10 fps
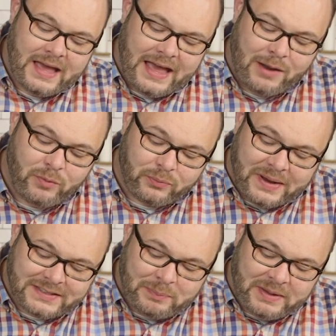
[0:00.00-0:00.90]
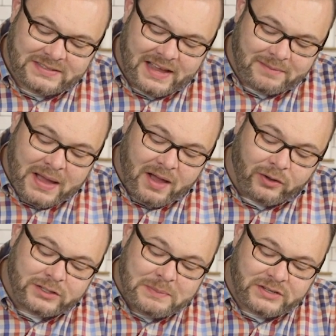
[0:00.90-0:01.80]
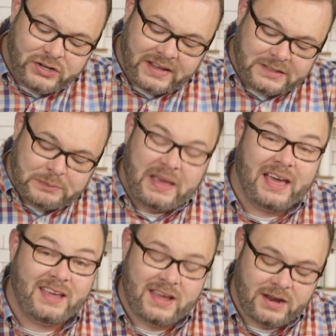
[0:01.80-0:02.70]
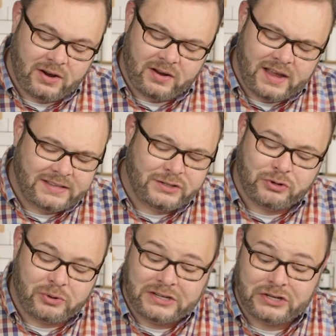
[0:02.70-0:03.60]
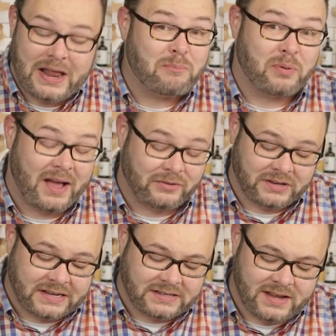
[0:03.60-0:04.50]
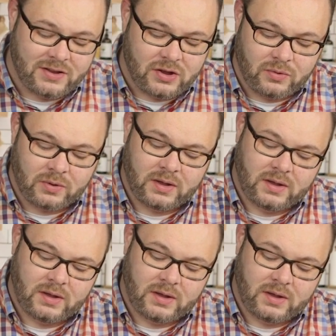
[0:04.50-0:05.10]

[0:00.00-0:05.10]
And with recipes like my ultimate chicken spaghetti here, it's a tradition I'm proud to continue.